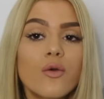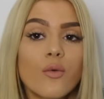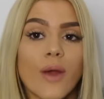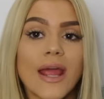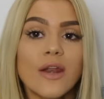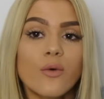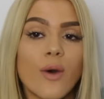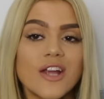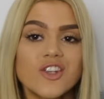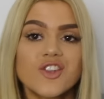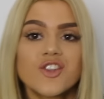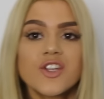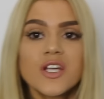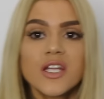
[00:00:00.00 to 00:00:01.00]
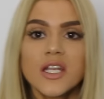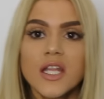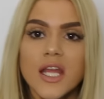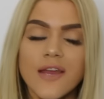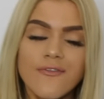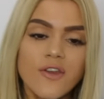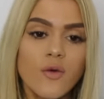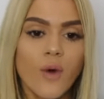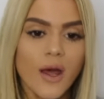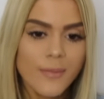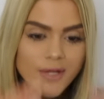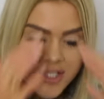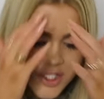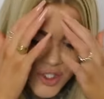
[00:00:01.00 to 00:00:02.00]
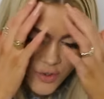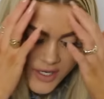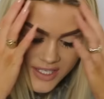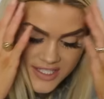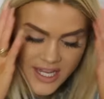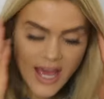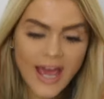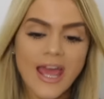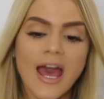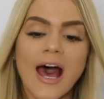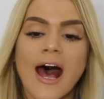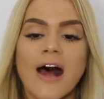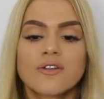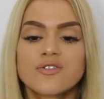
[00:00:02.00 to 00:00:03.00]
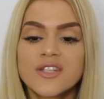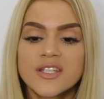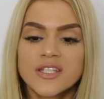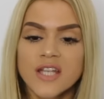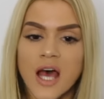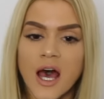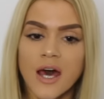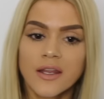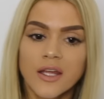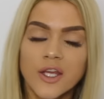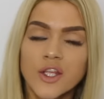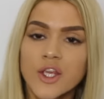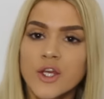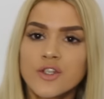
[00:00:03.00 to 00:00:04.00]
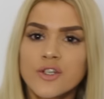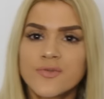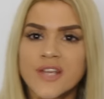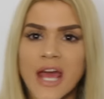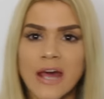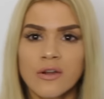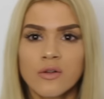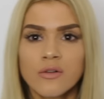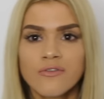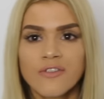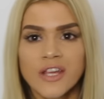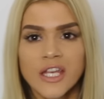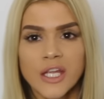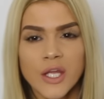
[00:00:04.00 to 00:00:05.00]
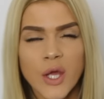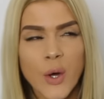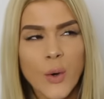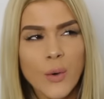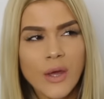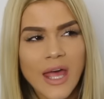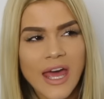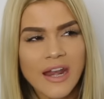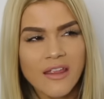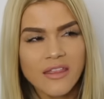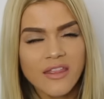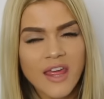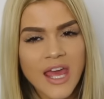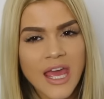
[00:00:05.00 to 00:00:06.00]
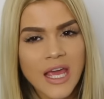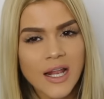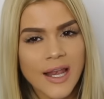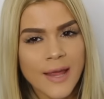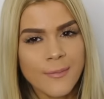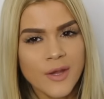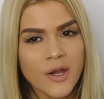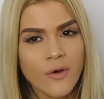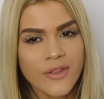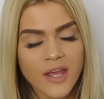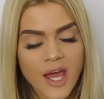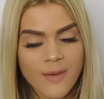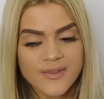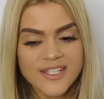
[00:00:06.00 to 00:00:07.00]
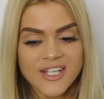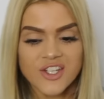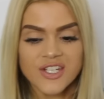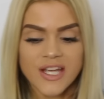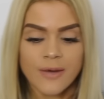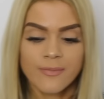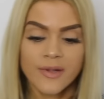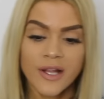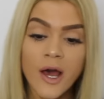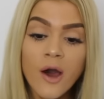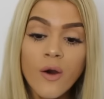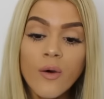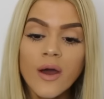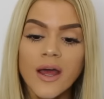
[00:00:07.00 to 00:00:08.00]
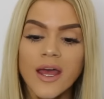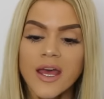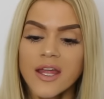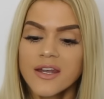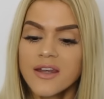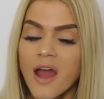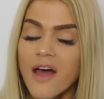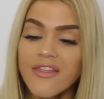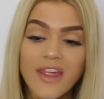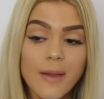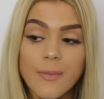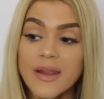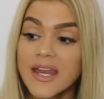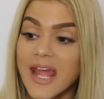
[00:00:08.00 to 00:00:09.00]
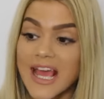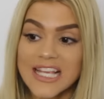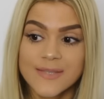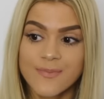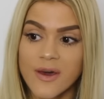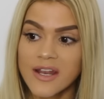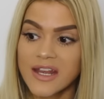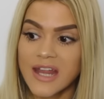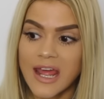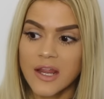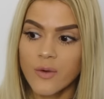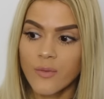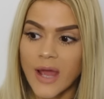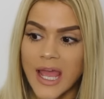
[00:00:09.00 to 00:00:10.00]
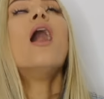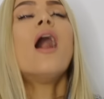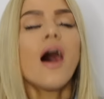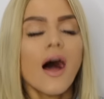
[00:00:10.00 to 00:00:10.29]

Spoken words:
Great question. If you want me to do an entire how to start a YouTube channel video kind of thing, let me know in the comment section down below. Not that I'm an expert in any way.